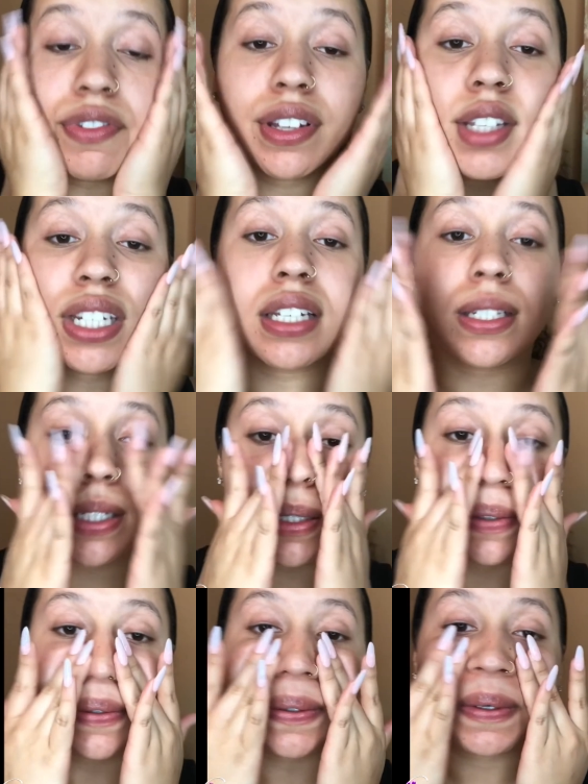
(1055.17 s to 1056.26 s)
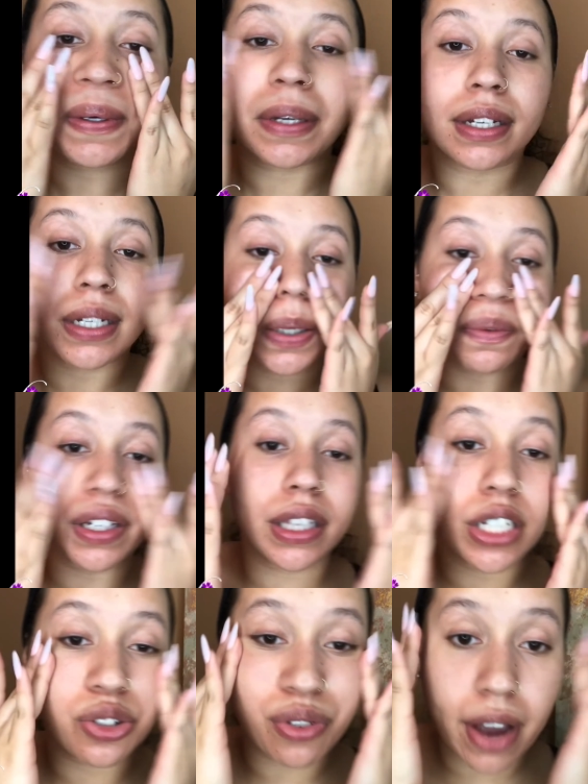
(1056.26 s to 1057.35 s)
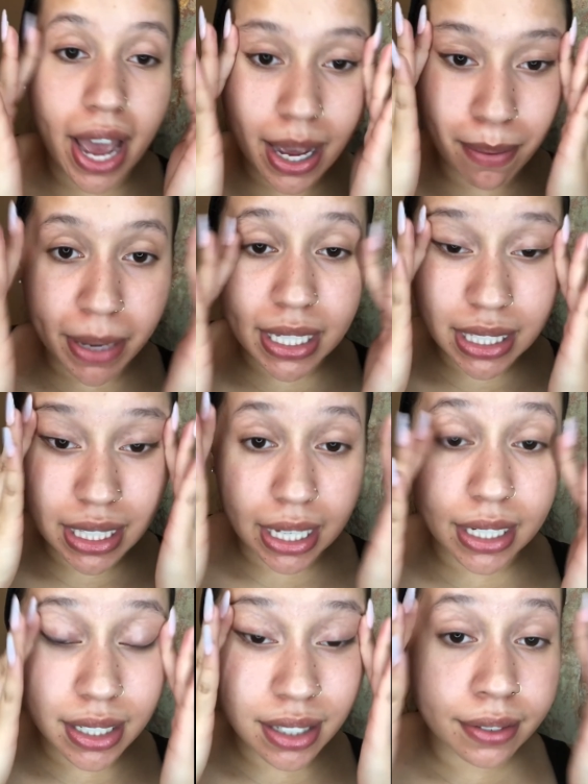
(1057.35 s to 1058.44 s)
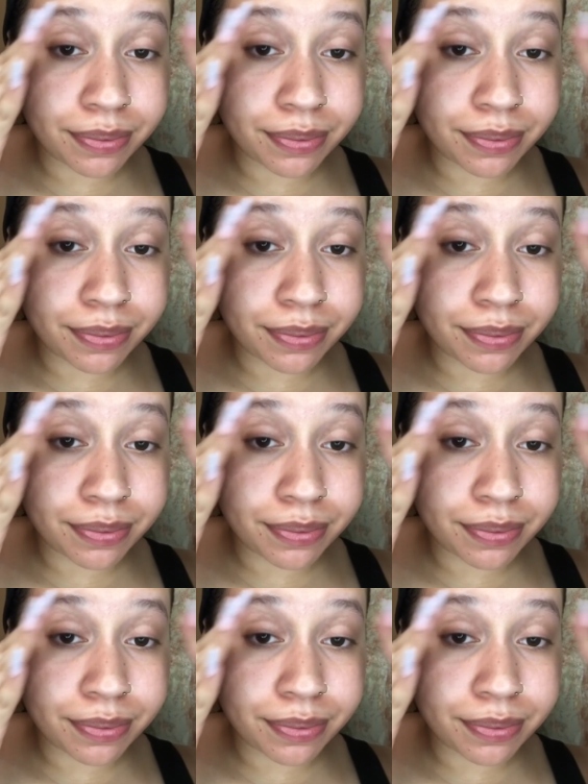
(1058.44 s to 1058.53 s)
feel the need to really drag my skin.